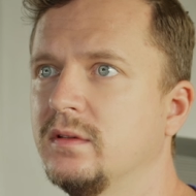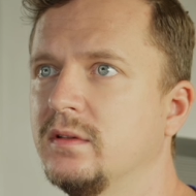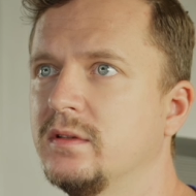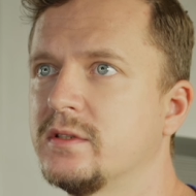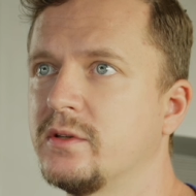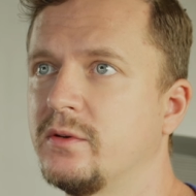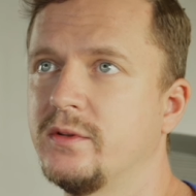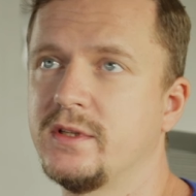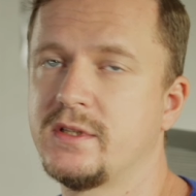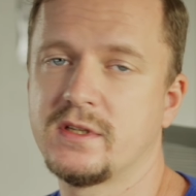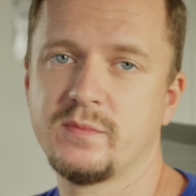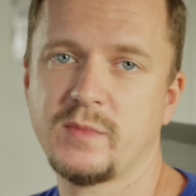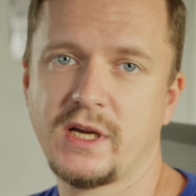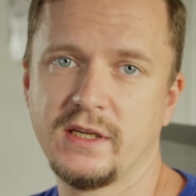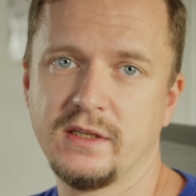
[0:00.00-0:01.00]
So this is
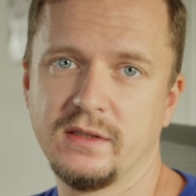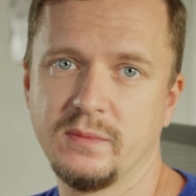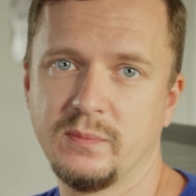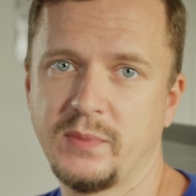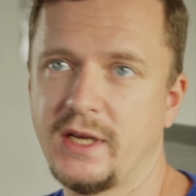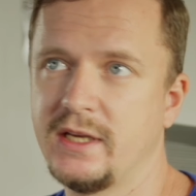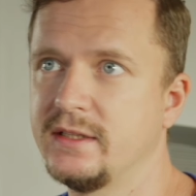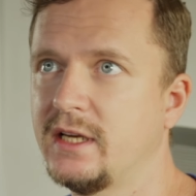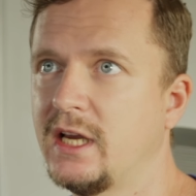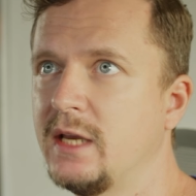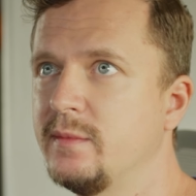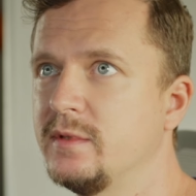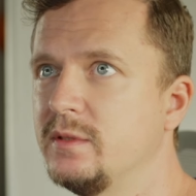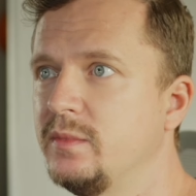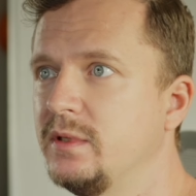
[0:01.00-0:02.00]
my paid
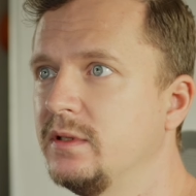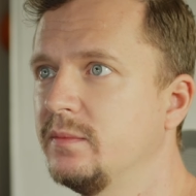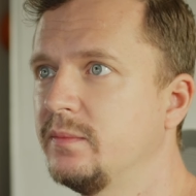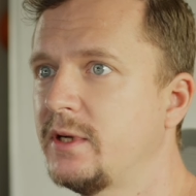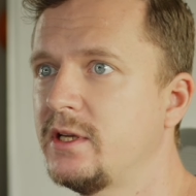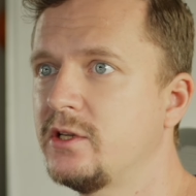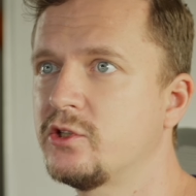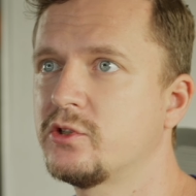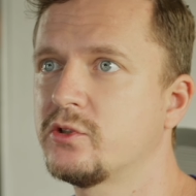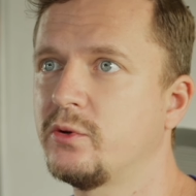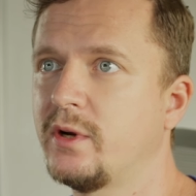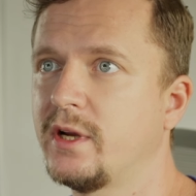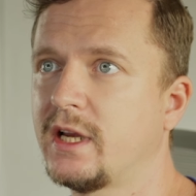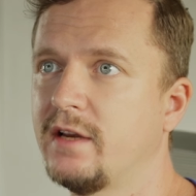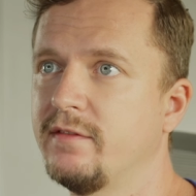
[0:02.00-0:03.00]
IMDb page.
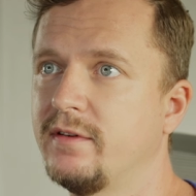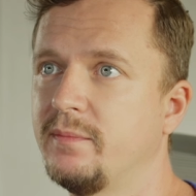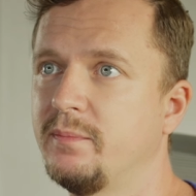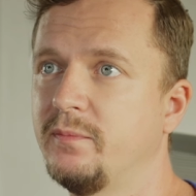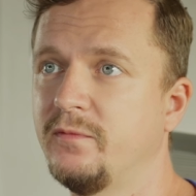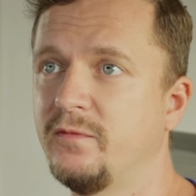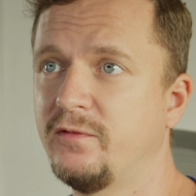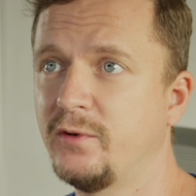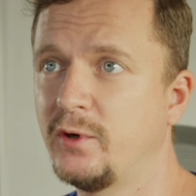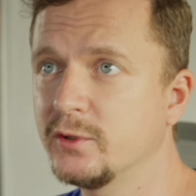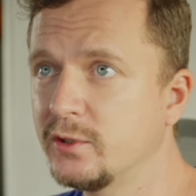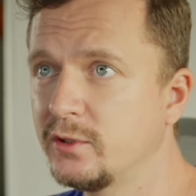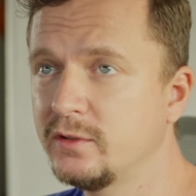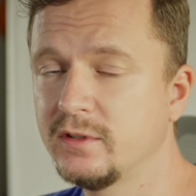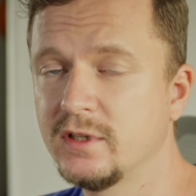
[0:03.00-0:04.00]
So I have a
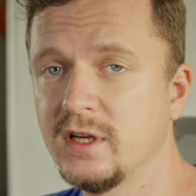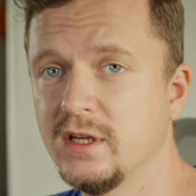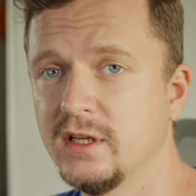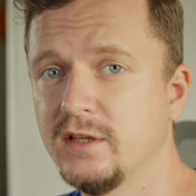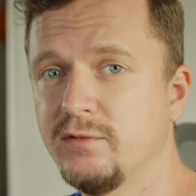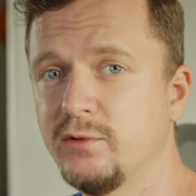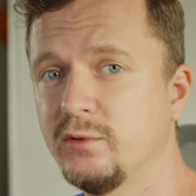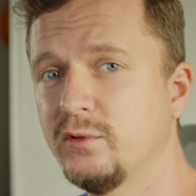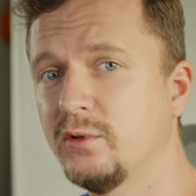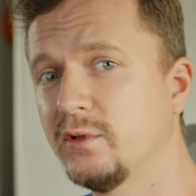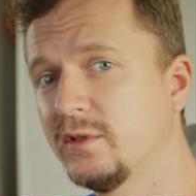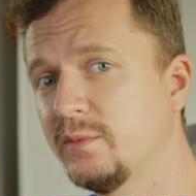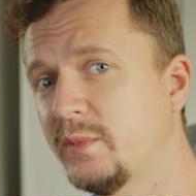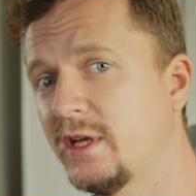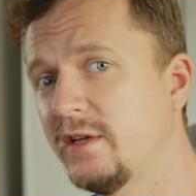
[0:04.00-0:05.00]
photo. If you
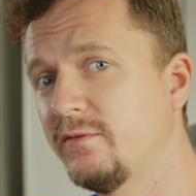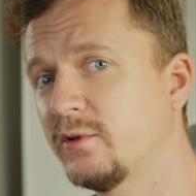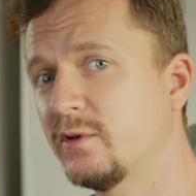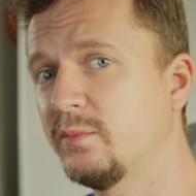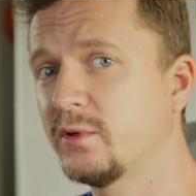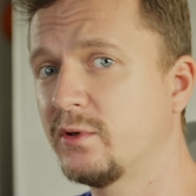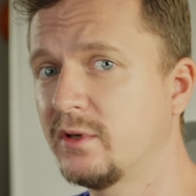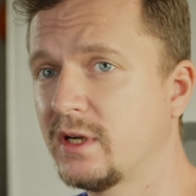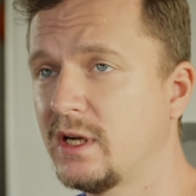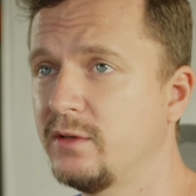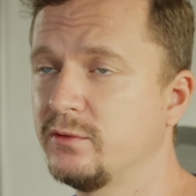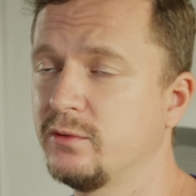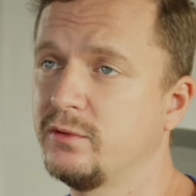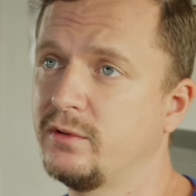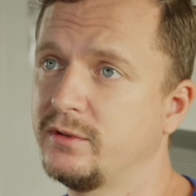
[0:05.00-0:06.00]
don't pay for a Pro
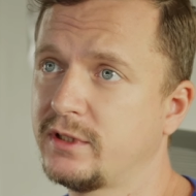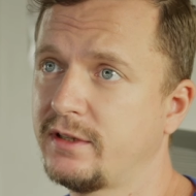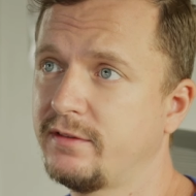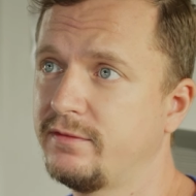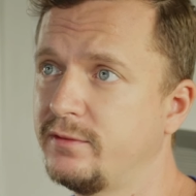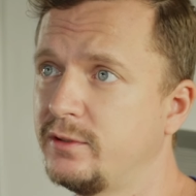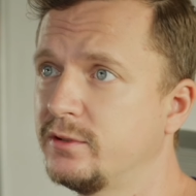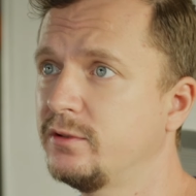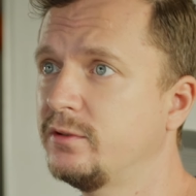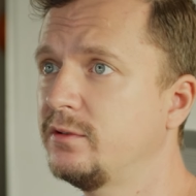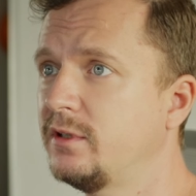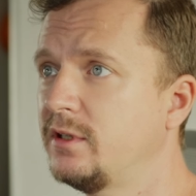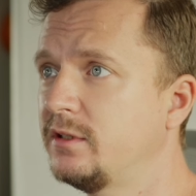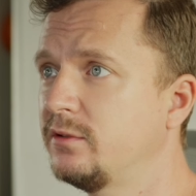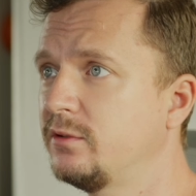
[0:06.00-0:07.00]
account, you don't have photo,
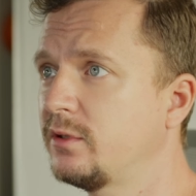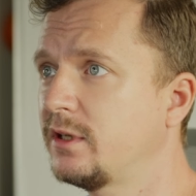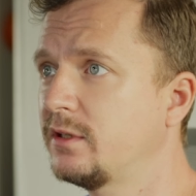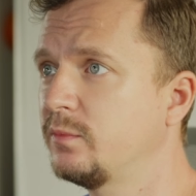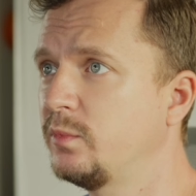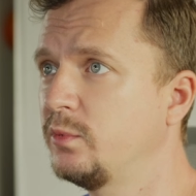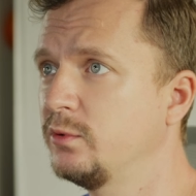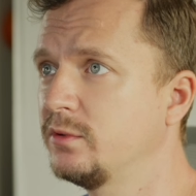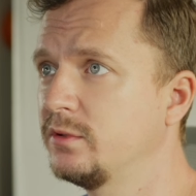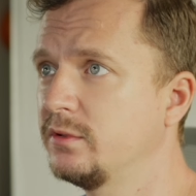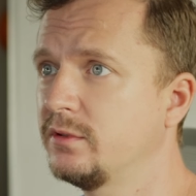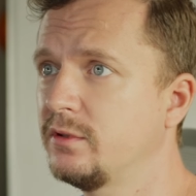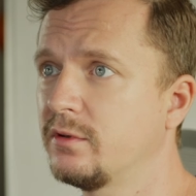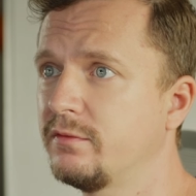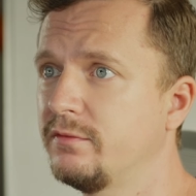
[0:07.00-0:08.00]
and you can put
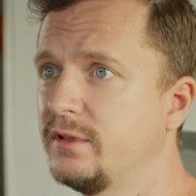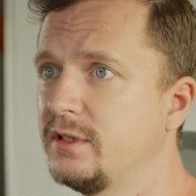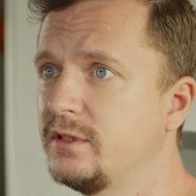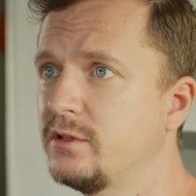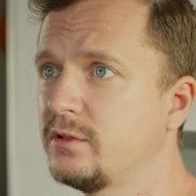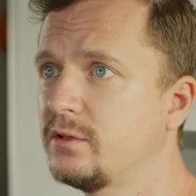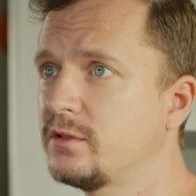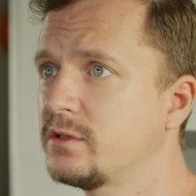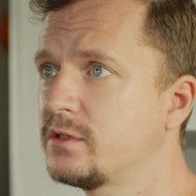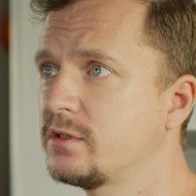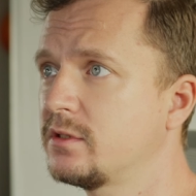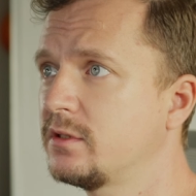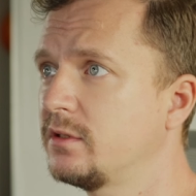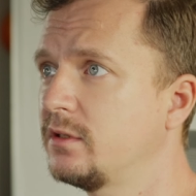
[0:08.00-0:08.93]
your videos,